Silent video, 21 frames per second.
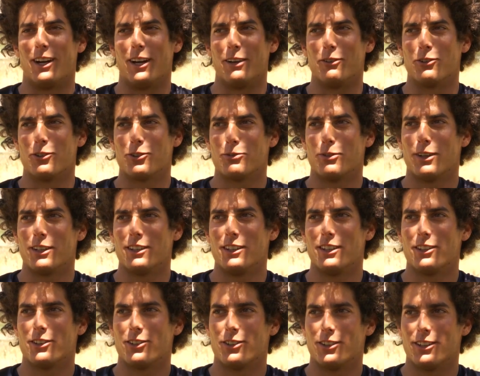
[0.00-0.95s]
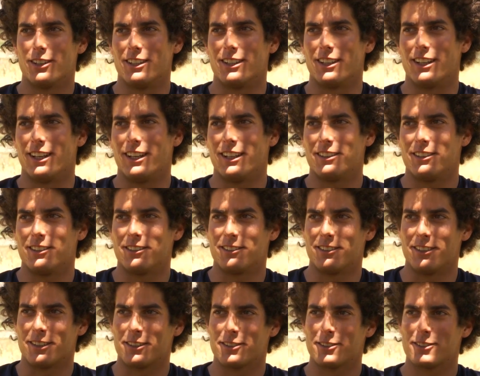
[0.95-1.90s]
I was 1 year old in
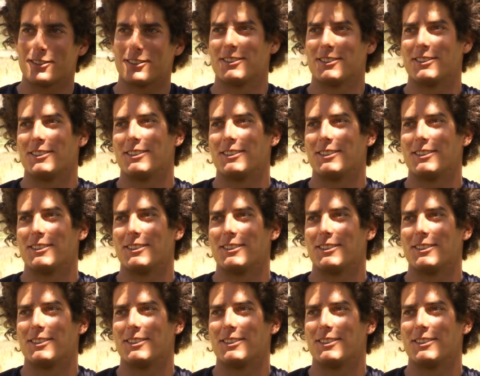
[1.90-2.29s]
86.